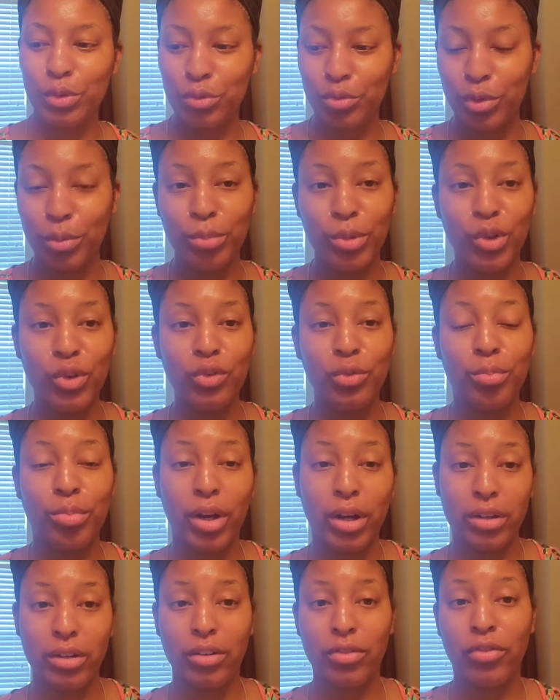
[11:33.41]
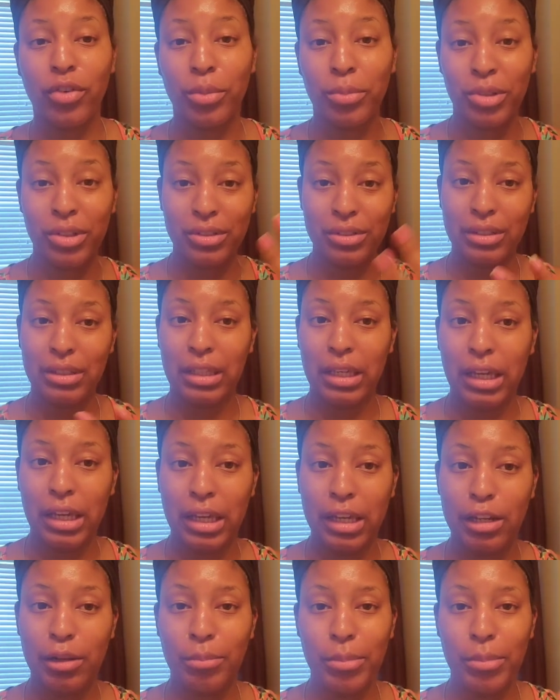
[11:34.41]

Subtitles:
remove product from your skin